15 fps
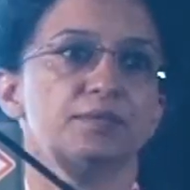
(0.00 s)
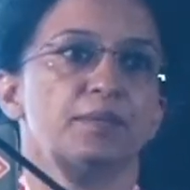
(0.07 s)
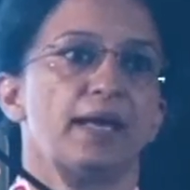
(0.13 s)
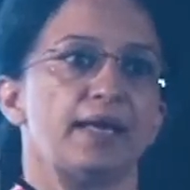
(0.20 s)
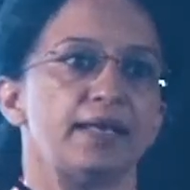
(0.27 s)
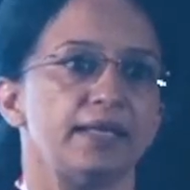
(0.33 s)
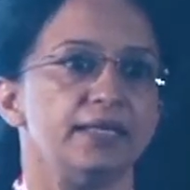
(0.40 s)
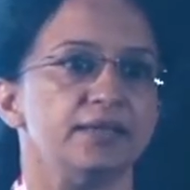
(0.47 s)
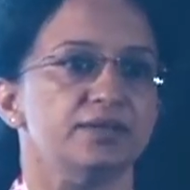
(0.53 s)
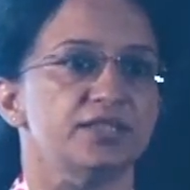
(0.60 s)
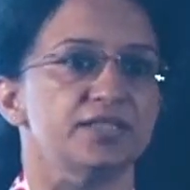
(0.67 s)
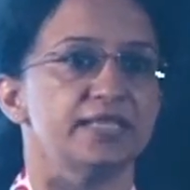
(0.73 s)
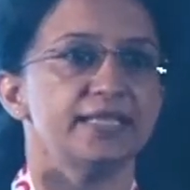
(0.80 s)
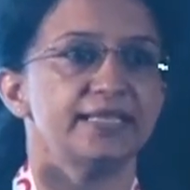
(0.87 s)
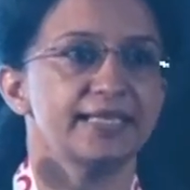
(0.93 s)
adding the
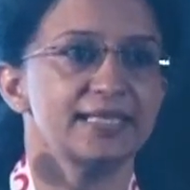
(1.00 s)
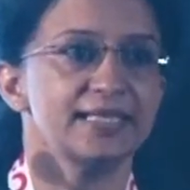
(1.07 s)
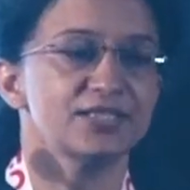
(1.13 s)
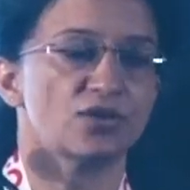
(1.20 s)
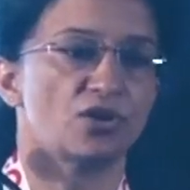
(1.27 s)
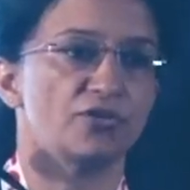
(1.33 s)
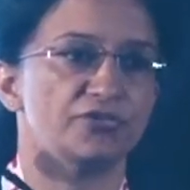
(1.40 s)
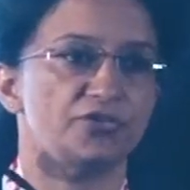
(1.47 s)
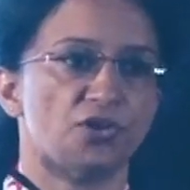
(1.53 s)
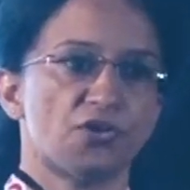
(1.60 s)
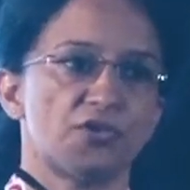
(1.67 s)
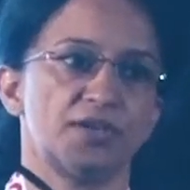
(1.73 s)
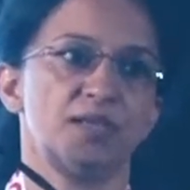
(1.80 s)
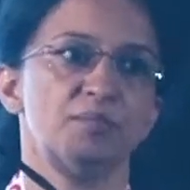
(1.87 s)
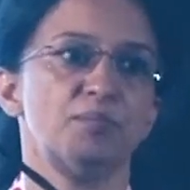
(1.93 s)
details of
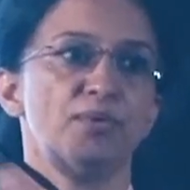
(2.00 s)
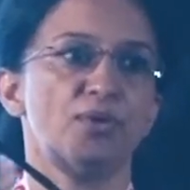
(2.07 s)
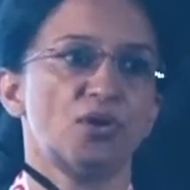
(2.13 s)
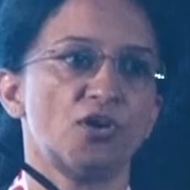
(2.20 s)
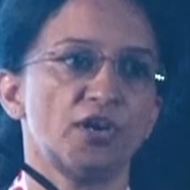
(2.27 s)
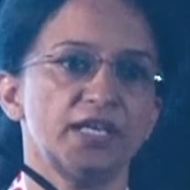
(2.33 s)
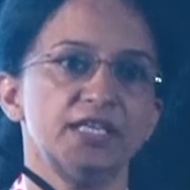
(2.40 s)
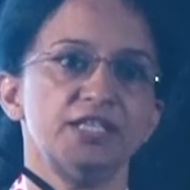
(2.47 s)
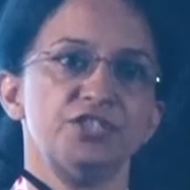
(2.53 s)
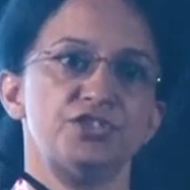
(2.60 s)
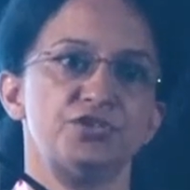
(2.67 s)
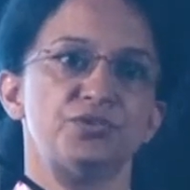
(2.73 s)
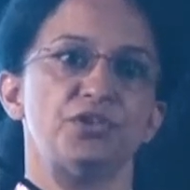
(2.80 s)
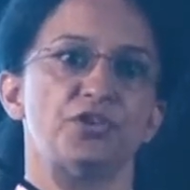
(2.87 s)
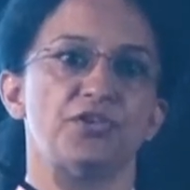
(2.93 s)
your employee
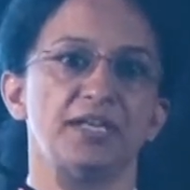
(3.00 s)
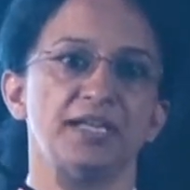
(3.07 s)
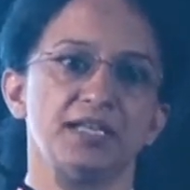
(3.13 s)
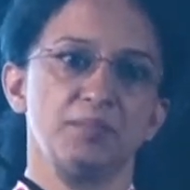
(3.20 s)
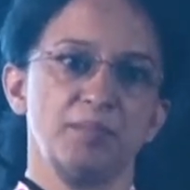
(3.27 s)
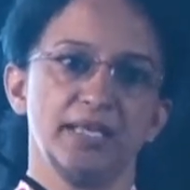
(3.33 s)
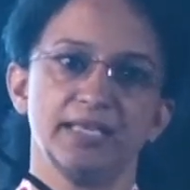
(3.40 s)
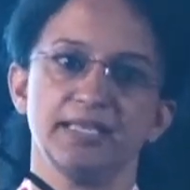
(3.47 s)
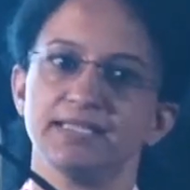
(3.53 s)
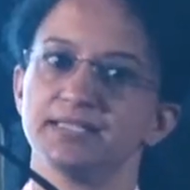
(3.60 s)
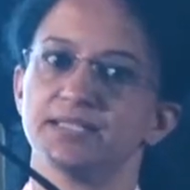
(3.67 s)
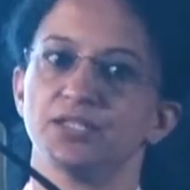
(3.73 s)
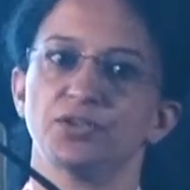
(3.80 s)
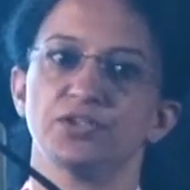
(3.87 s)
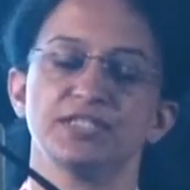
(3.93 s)
to your
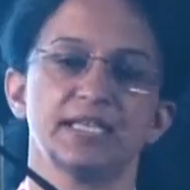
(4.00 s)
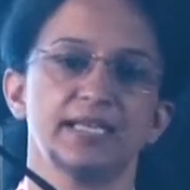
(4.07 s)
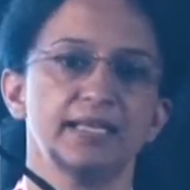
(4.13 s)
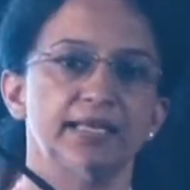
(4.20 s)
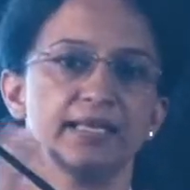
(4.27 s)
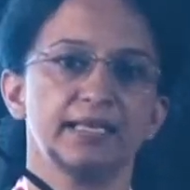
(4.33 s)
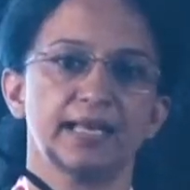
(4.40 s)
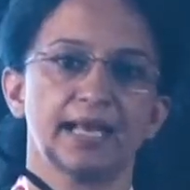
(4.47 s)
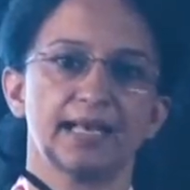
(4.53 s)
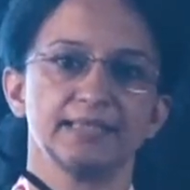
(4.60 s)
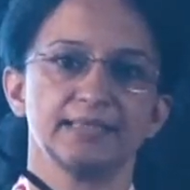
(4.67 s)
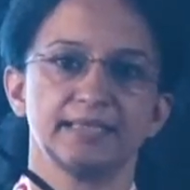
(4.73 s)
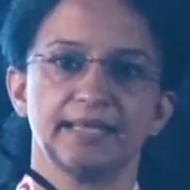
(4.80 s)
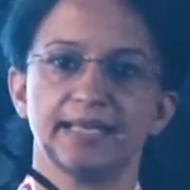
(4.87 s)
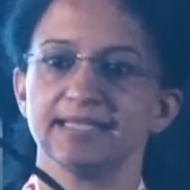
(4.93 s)
database, you're sending it
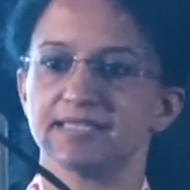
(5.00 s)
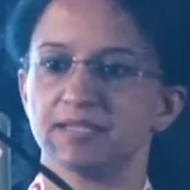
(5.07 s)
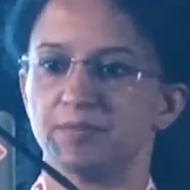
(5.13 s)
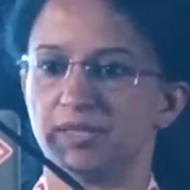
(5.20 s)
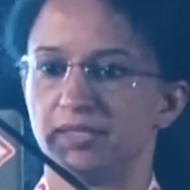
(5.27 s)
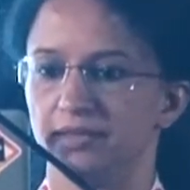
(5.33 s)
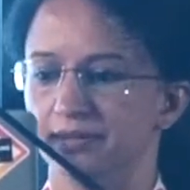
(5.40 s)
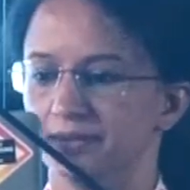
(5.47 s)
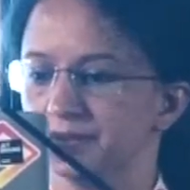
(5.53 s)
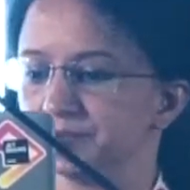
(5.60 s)
as an XML